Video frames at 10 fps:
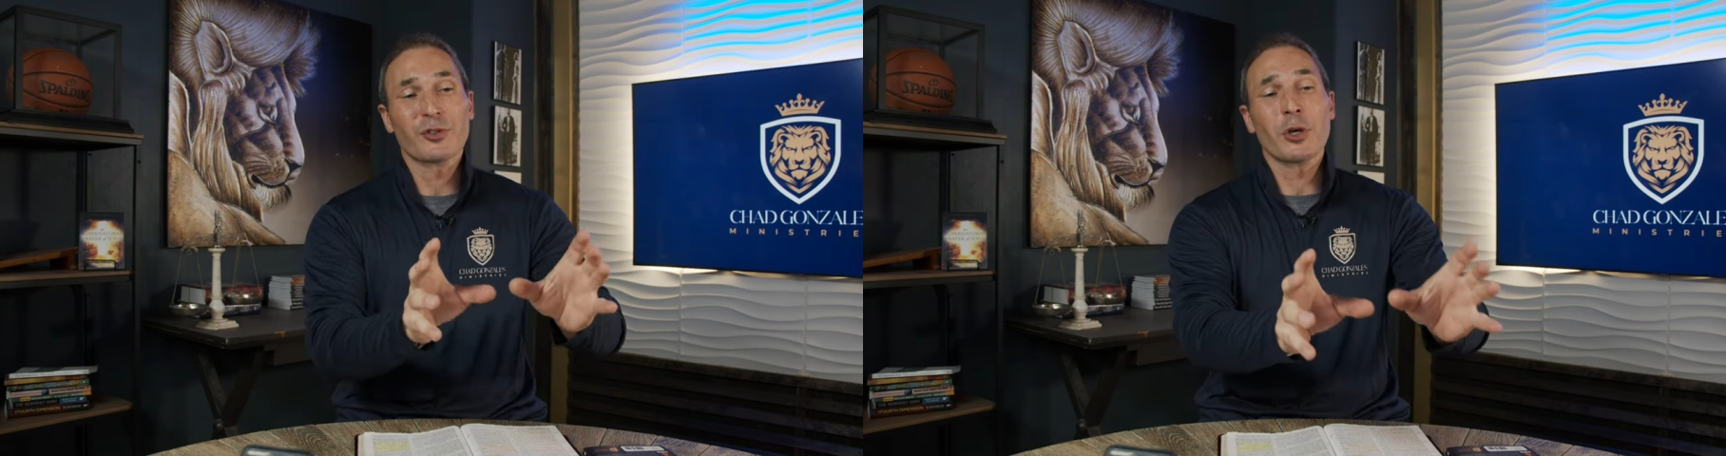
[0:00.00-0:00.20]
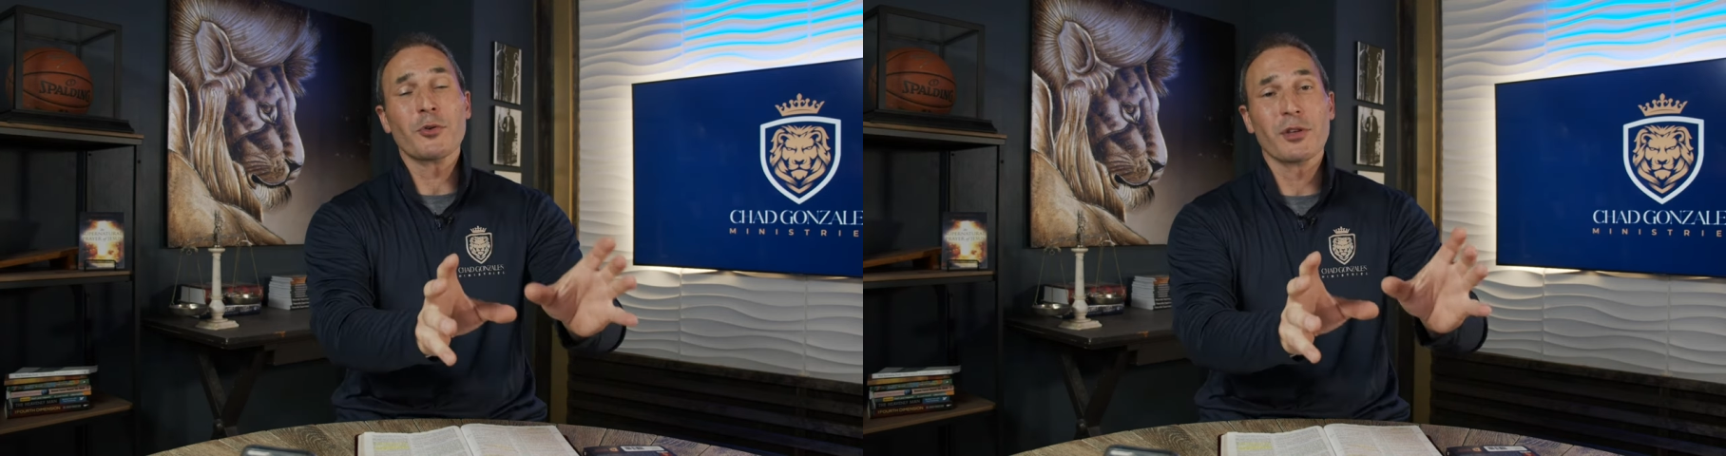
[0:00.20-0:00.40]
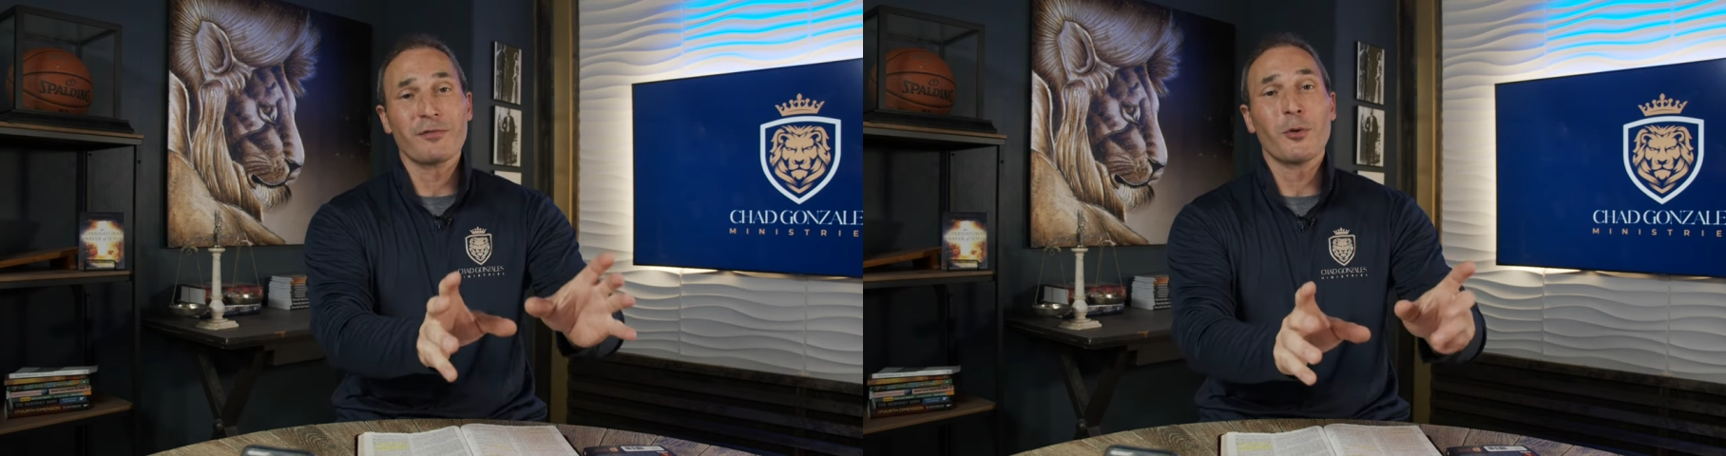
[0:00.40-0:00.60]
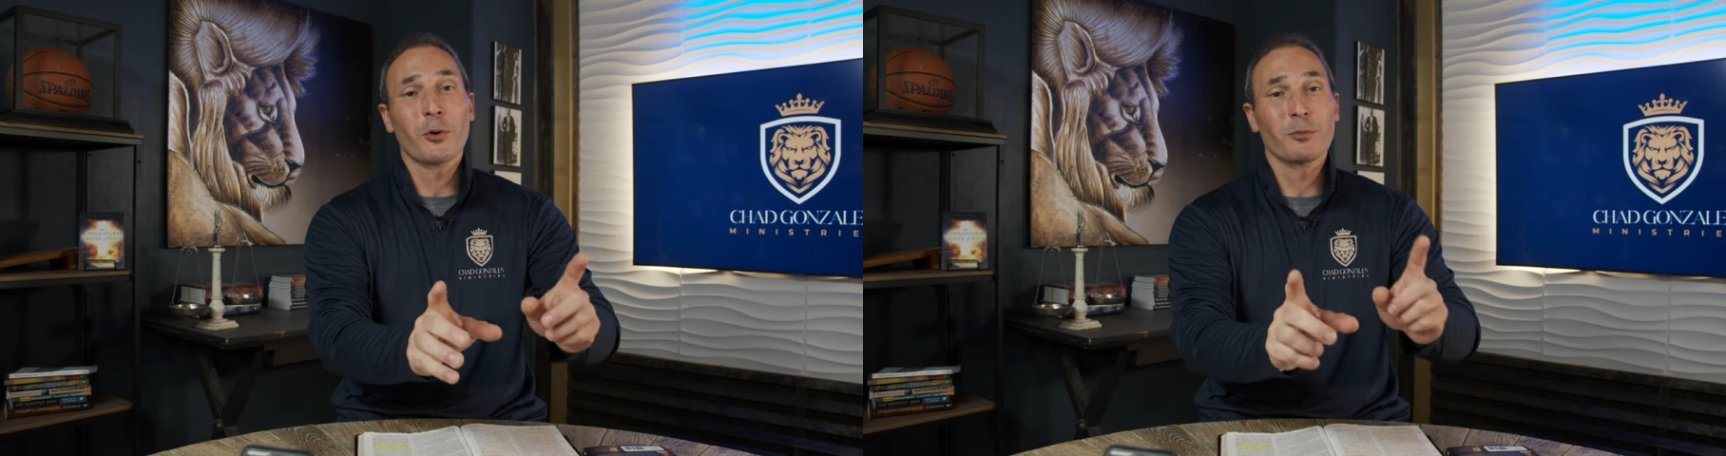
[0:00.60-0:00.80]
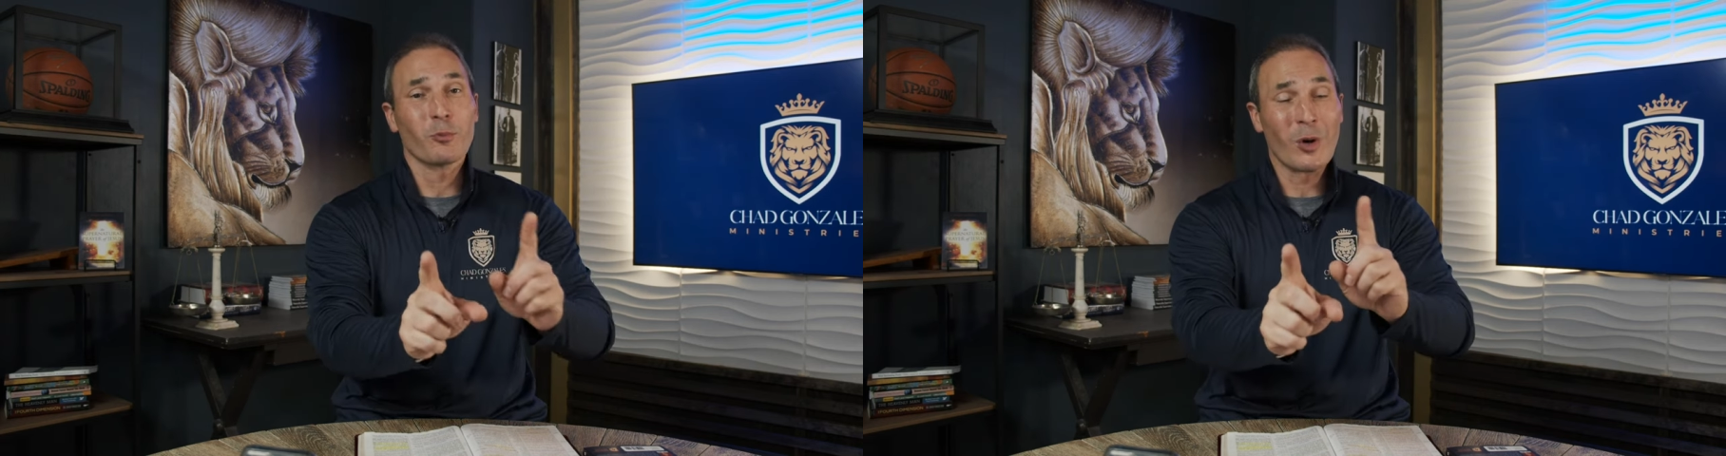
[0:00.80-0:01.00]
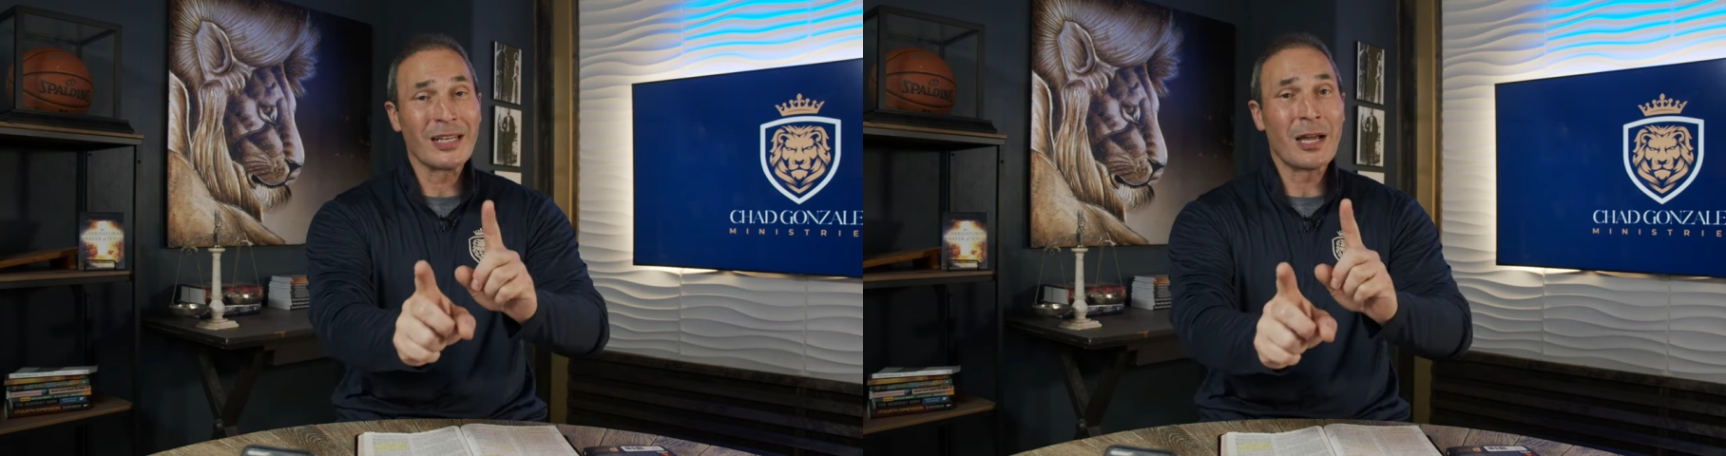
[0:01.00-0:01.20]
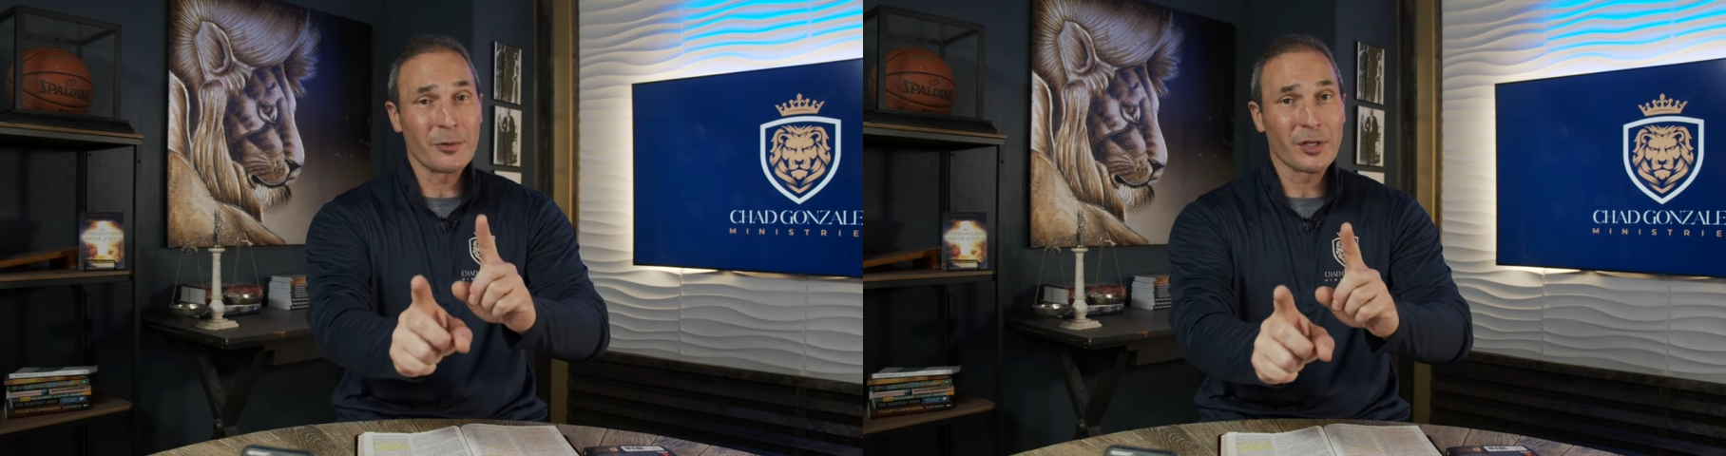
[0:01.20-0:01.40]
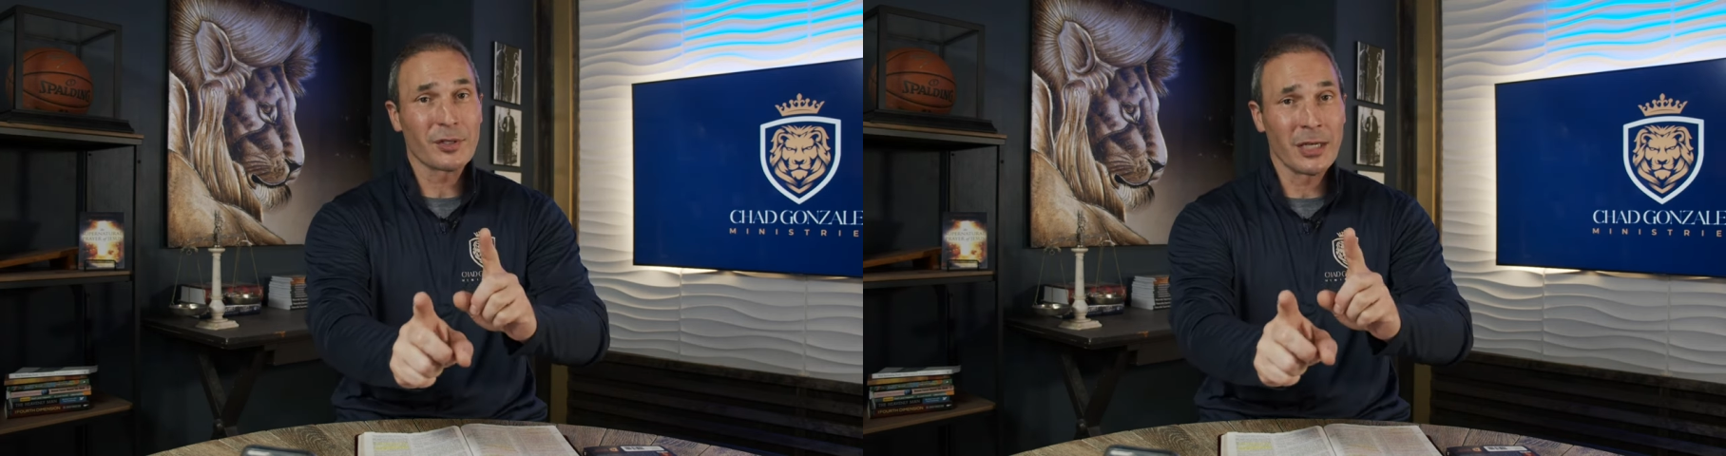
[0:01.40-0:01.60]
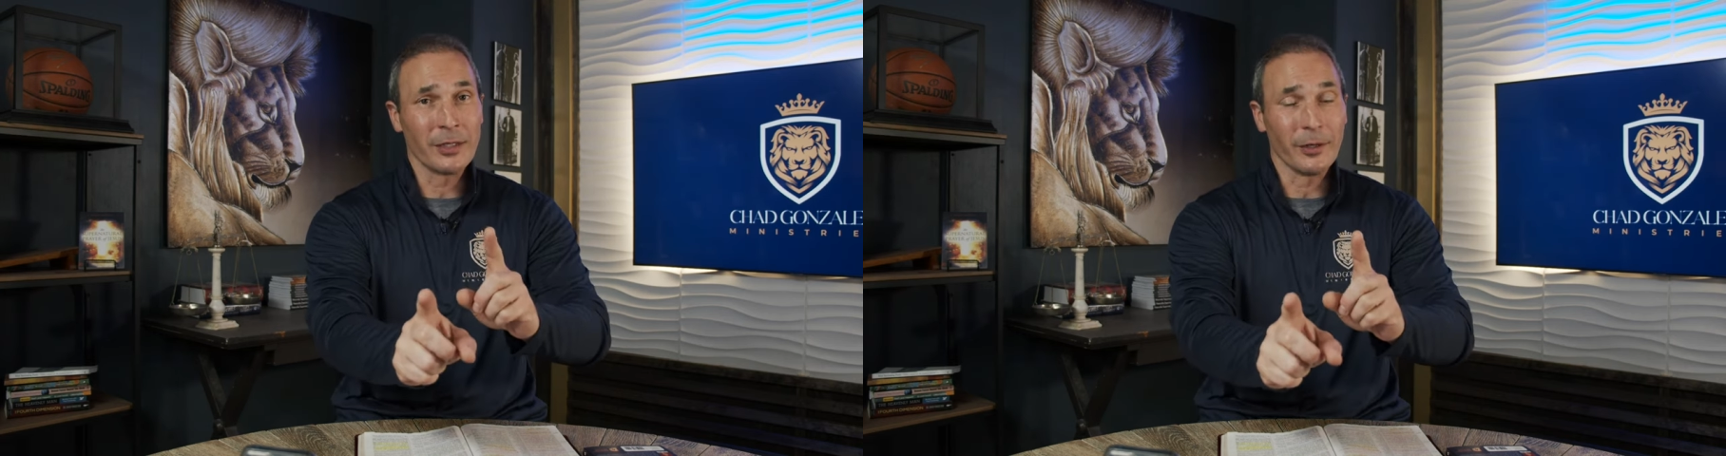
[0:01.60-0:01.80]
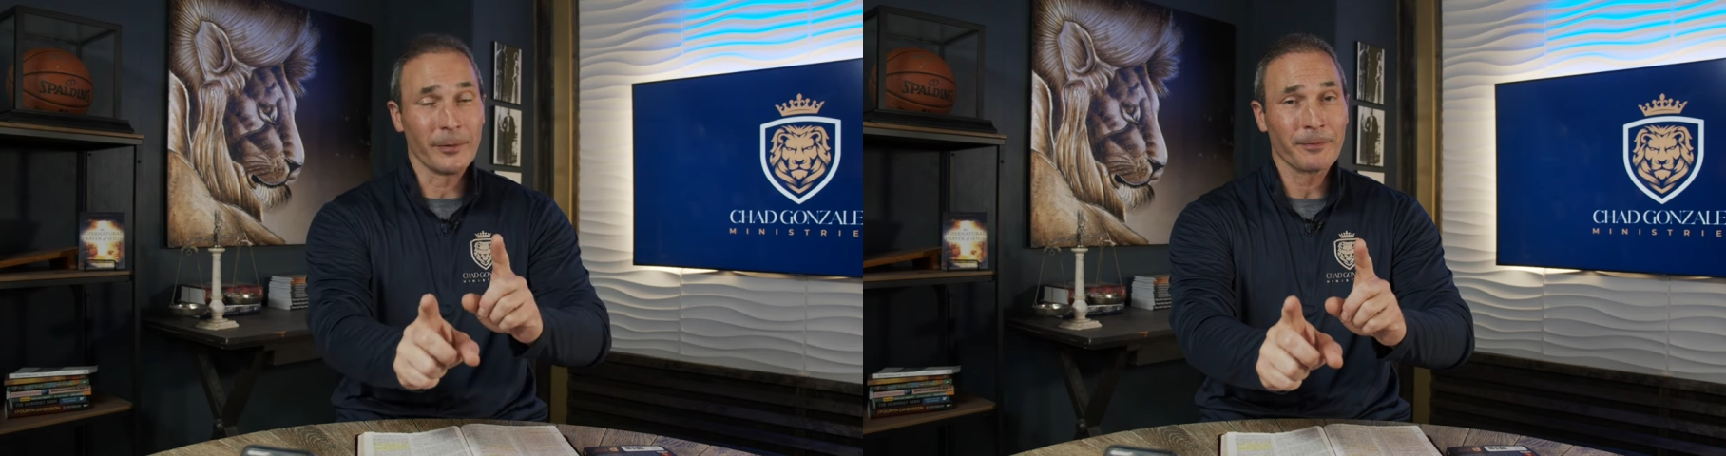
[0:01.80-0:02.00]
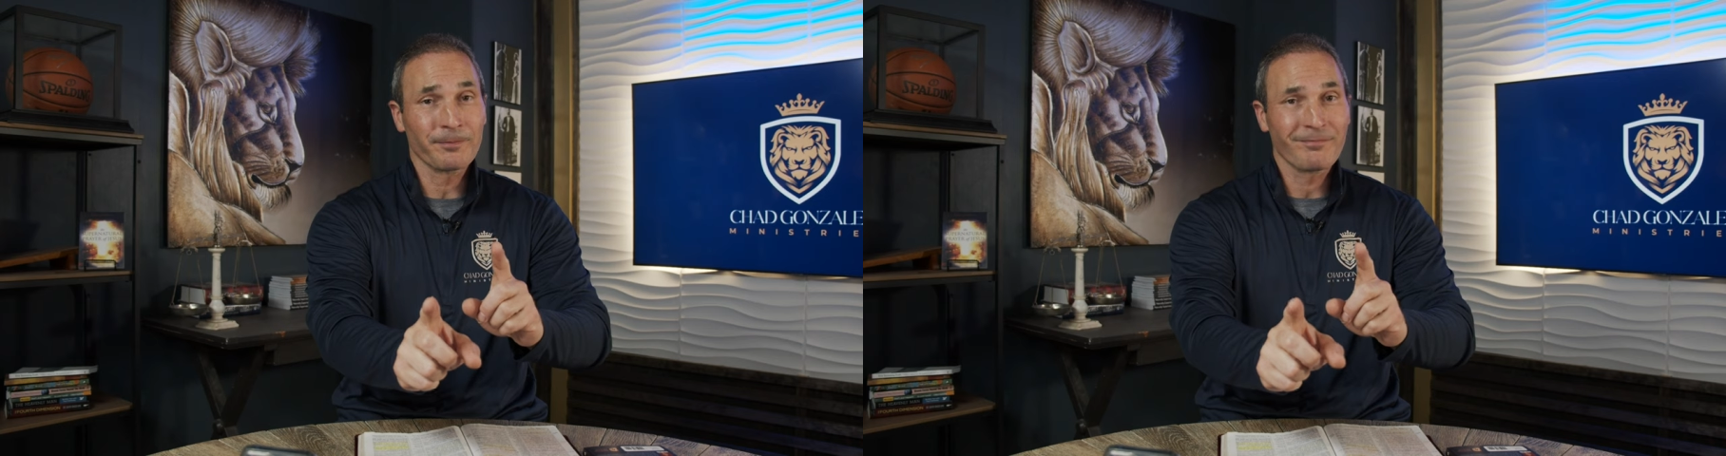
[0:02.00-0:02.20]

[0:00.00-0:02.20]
searching for when I was a sinner,